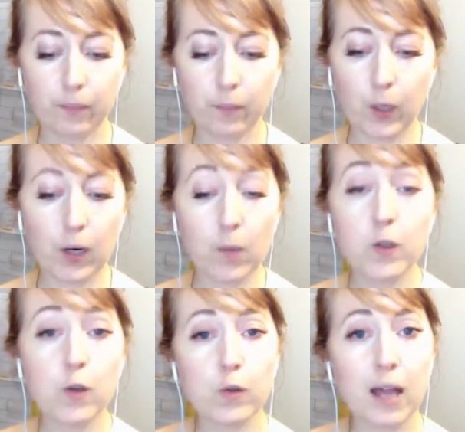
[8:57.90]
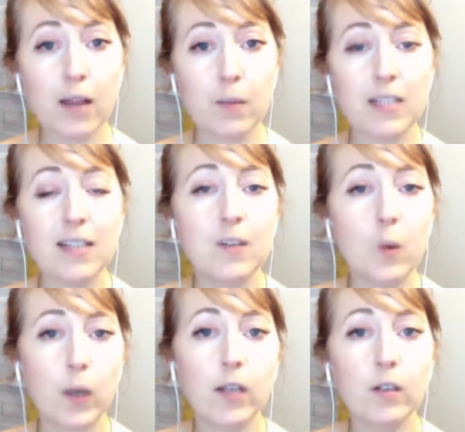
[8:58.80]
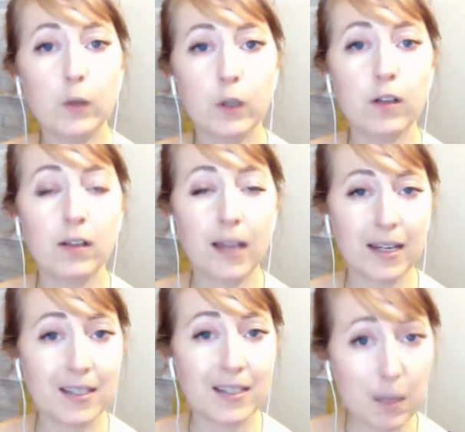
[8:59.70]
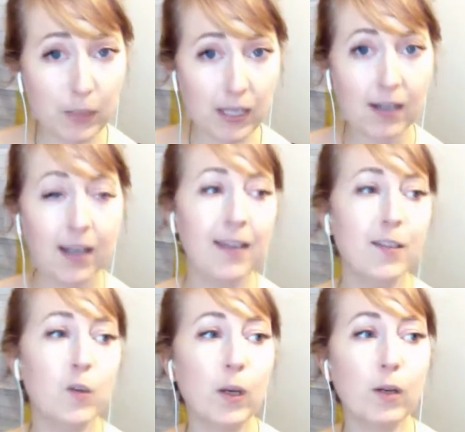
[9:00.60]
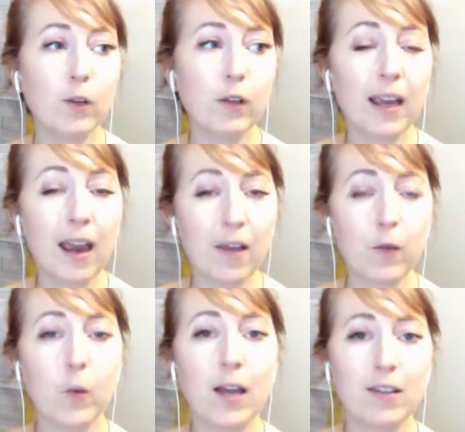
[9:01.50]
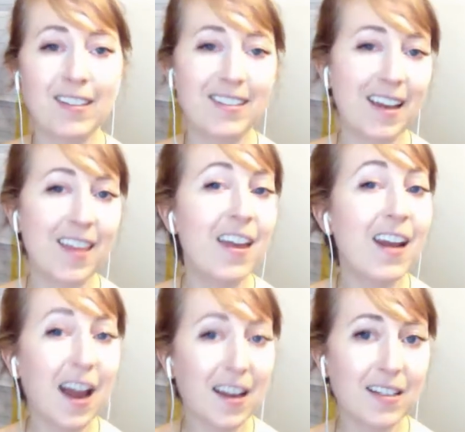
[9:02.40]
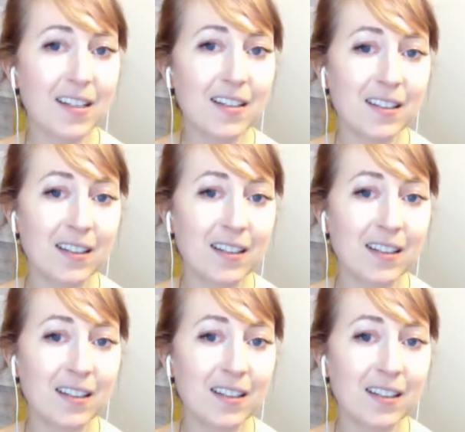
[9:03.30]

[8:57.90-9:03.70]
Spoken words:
when it comes to those elements, it's going to look like a template. It's going to look like everyone else's site that hasn't